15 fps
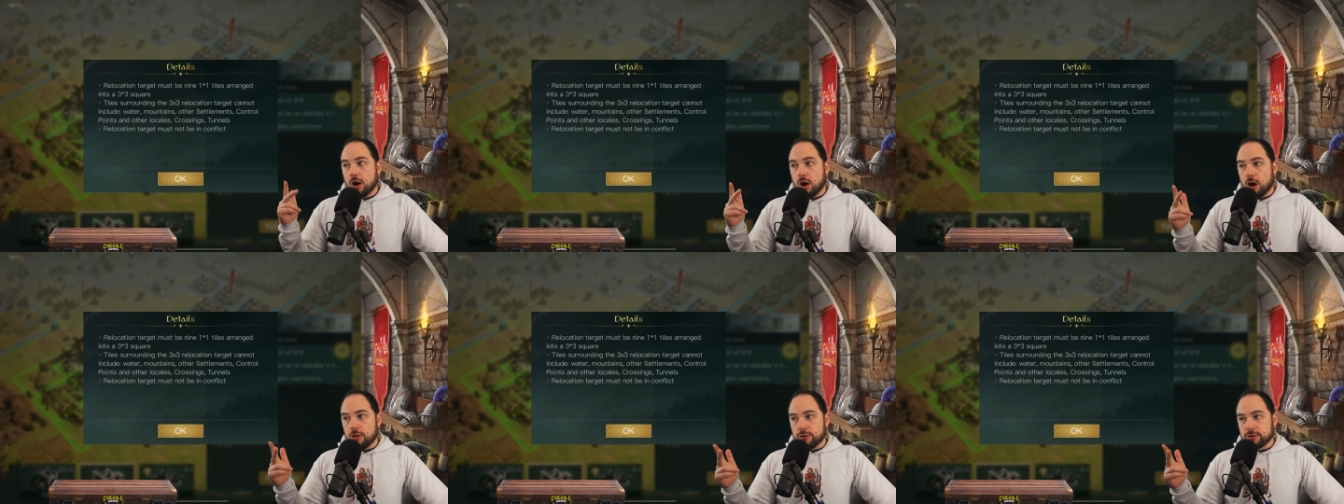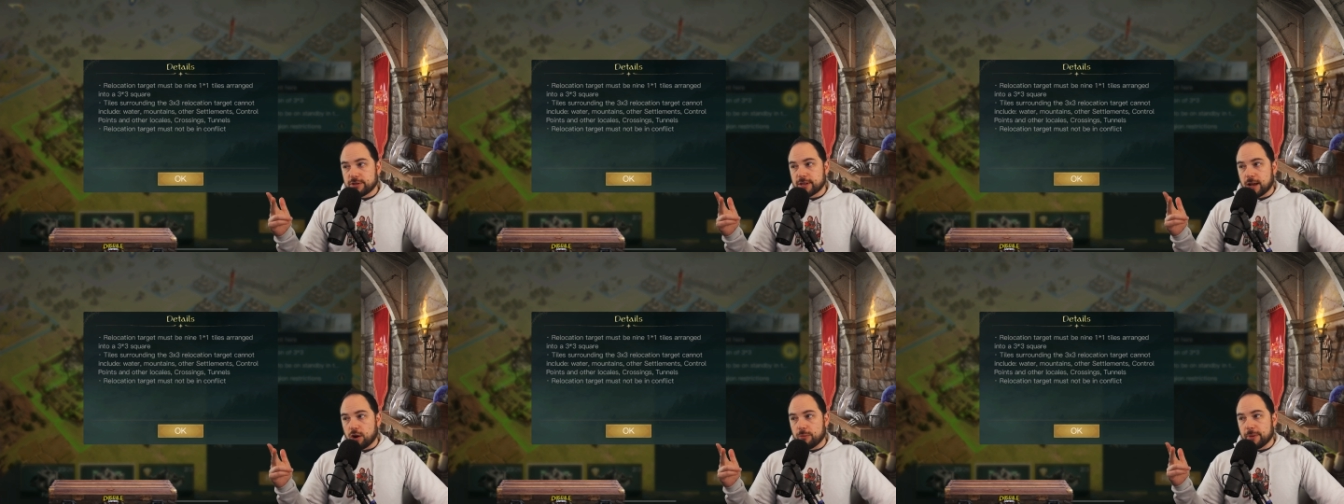other
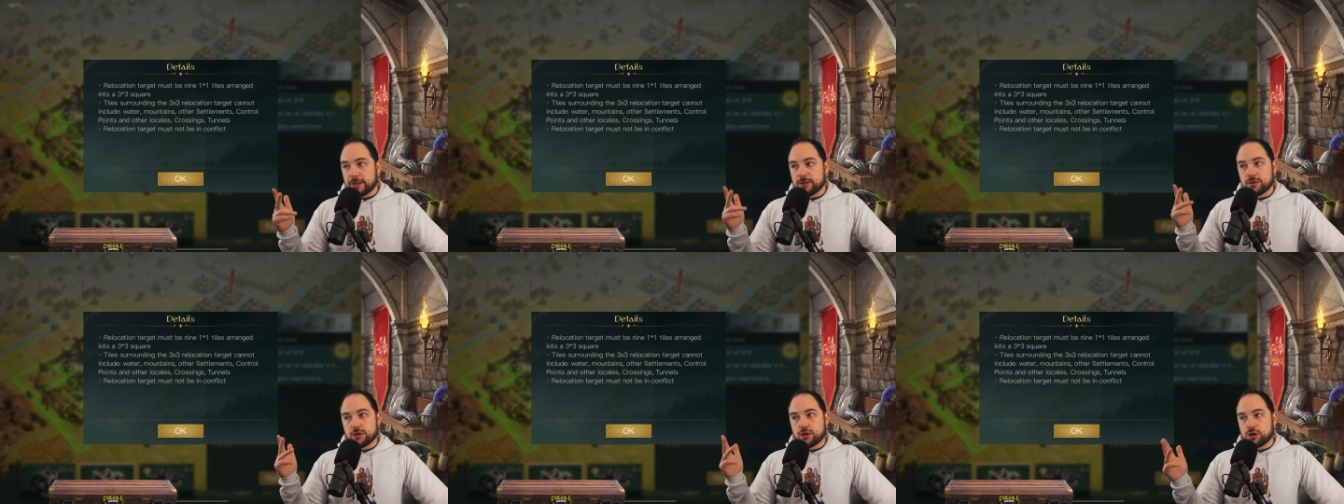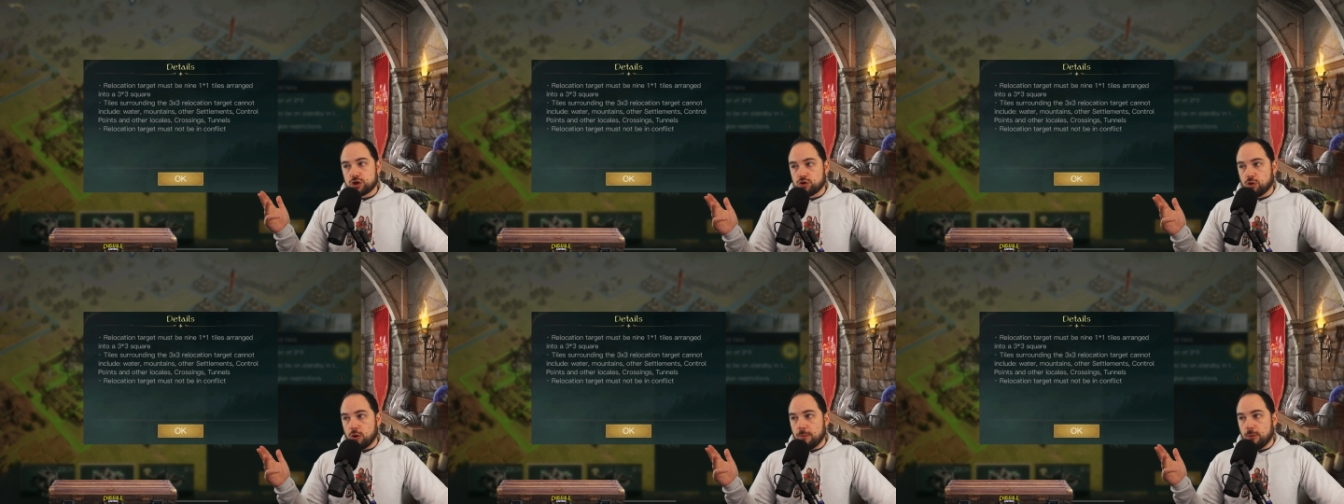settlements,
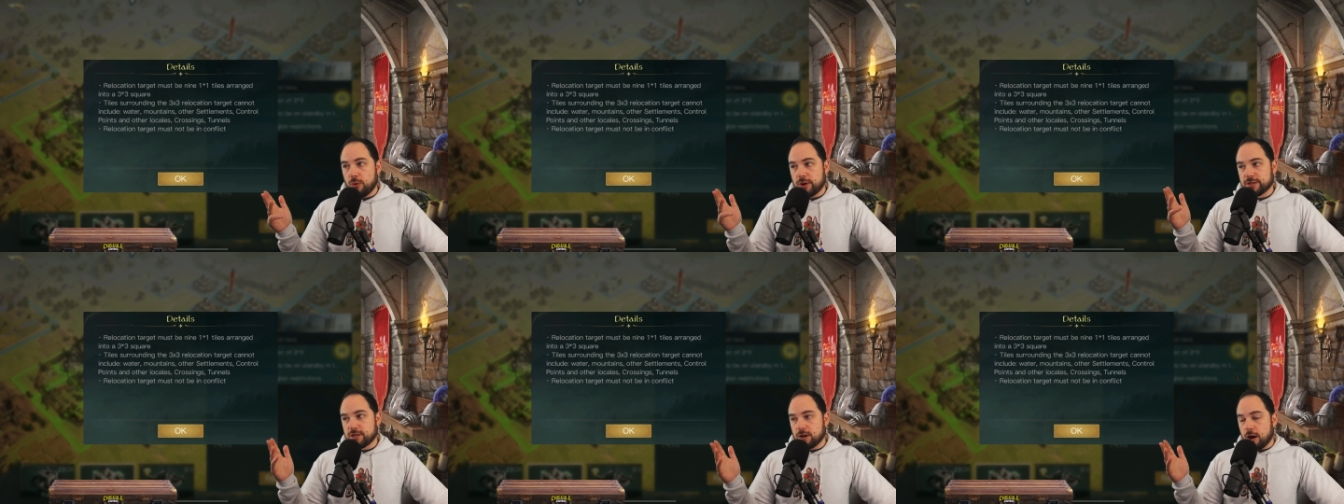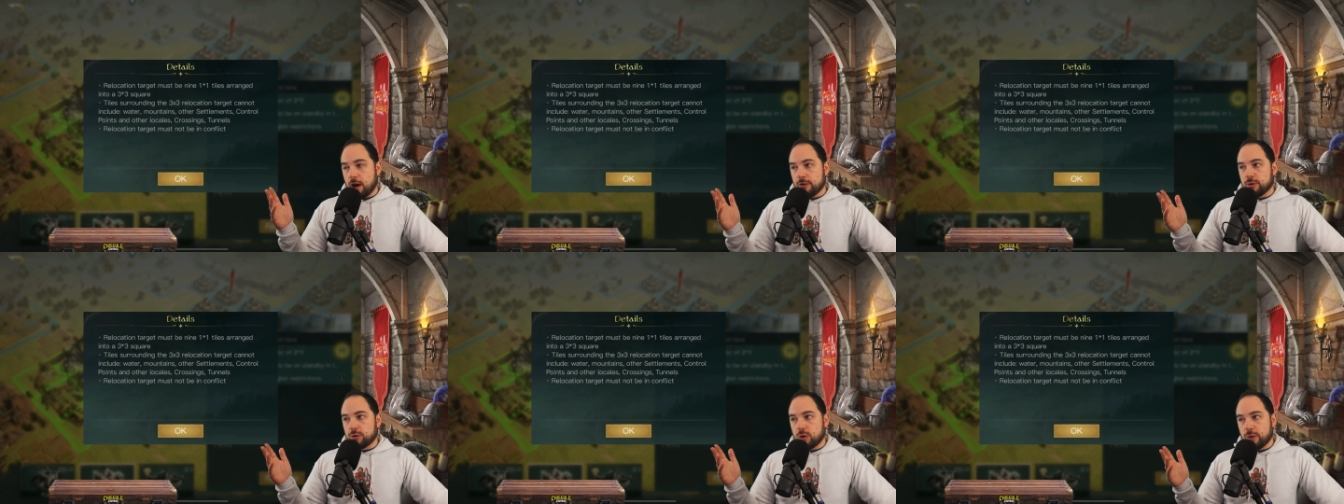control points, and
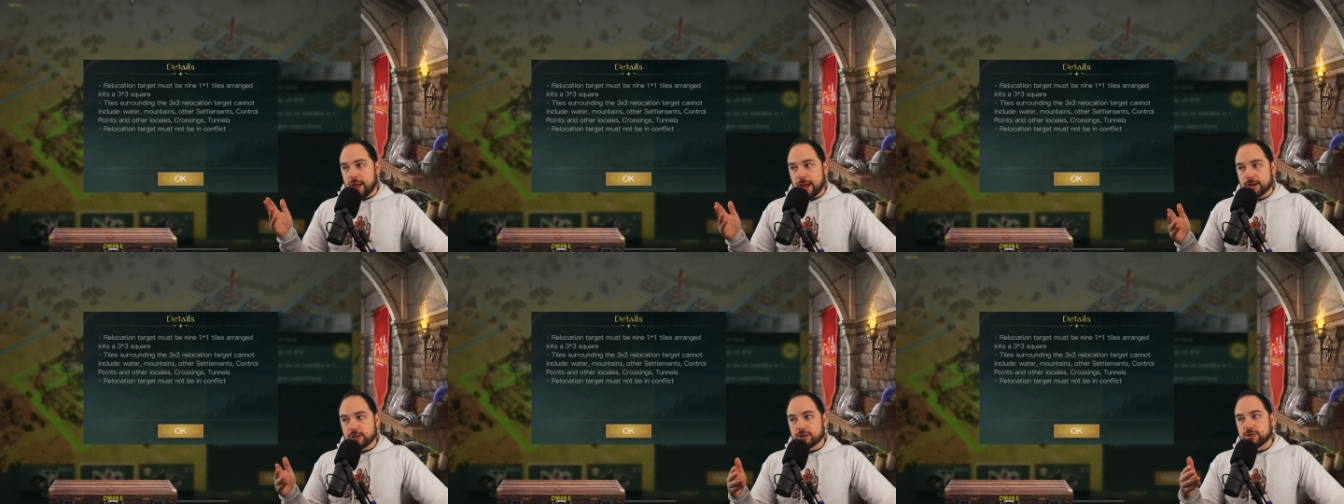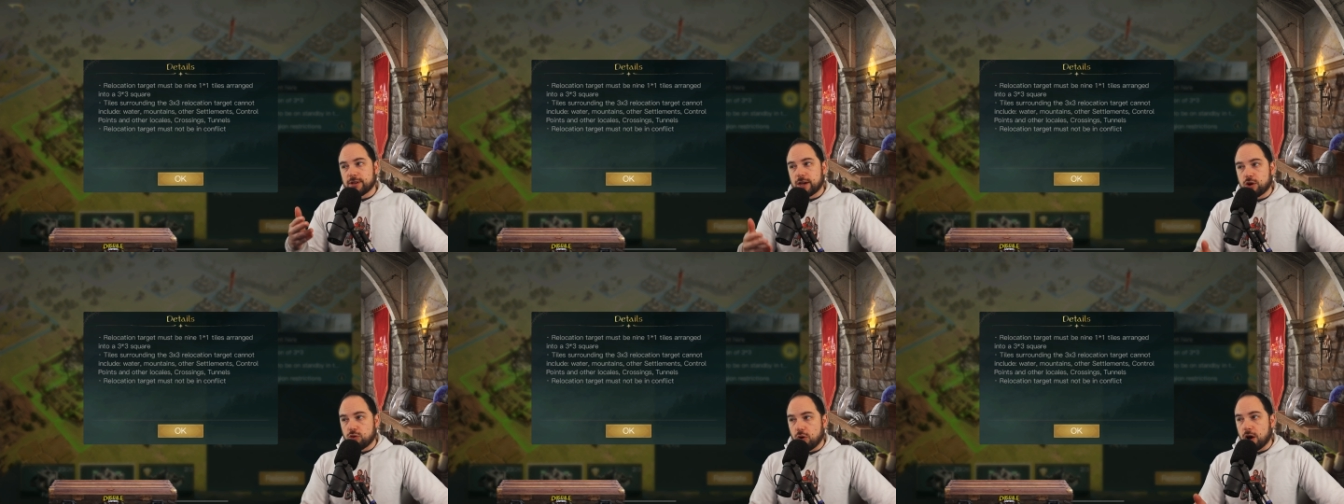other locations
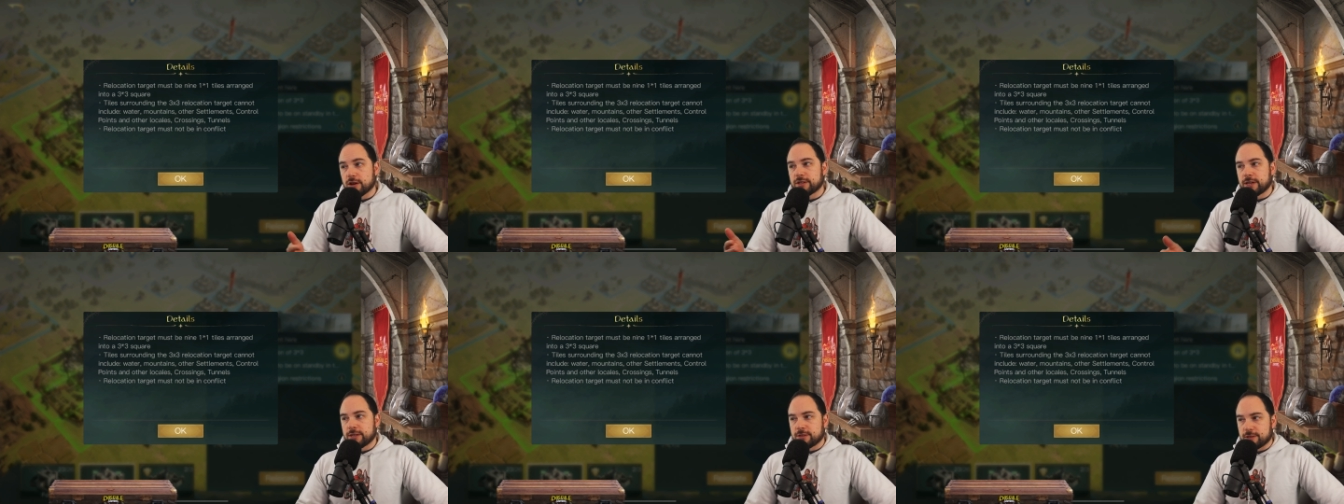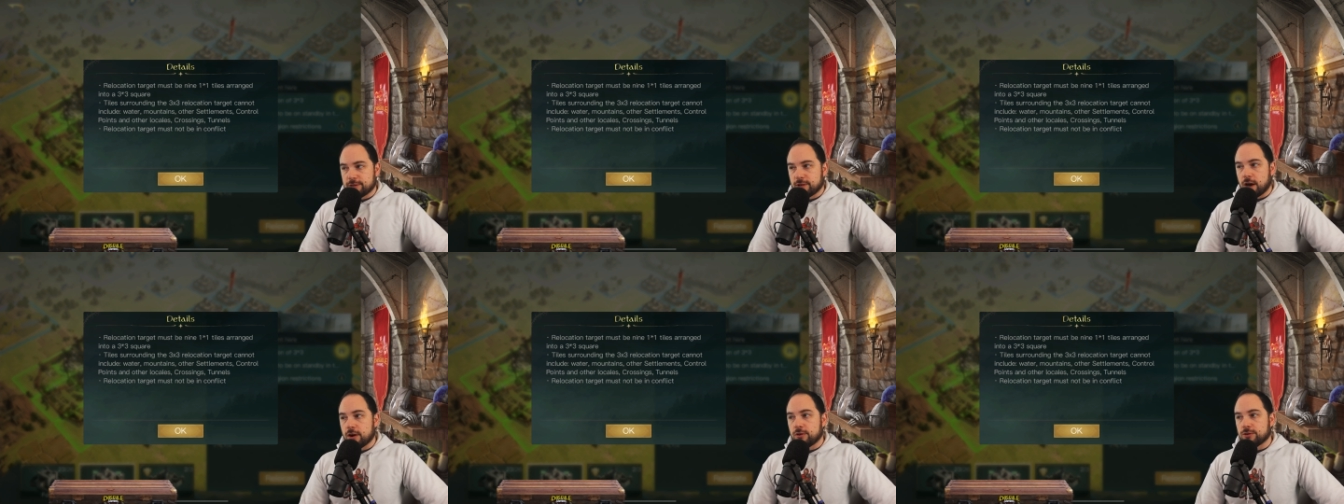like crossings and
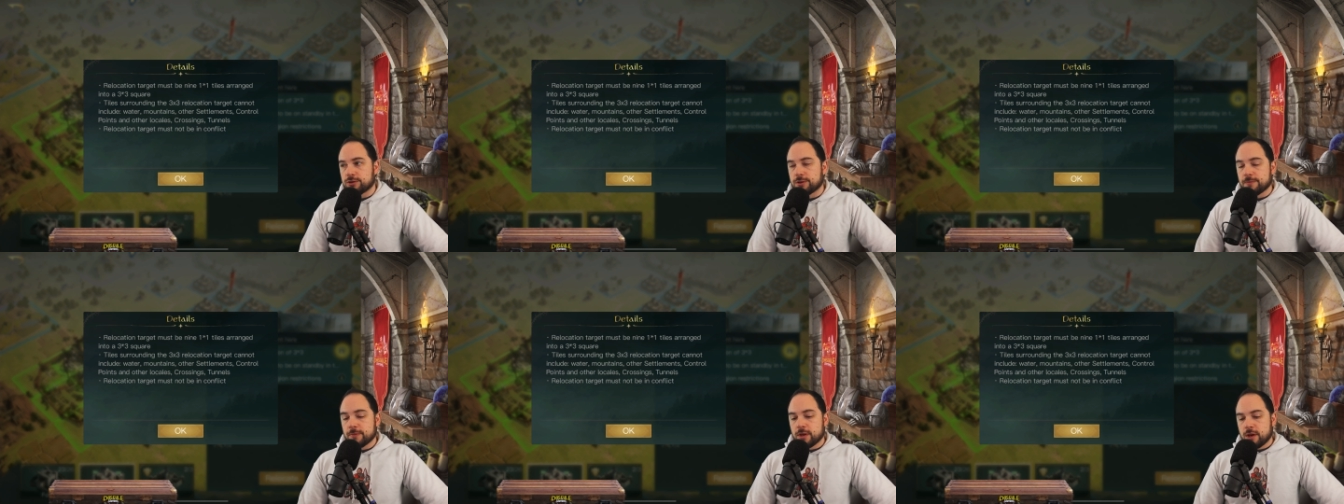tunnels.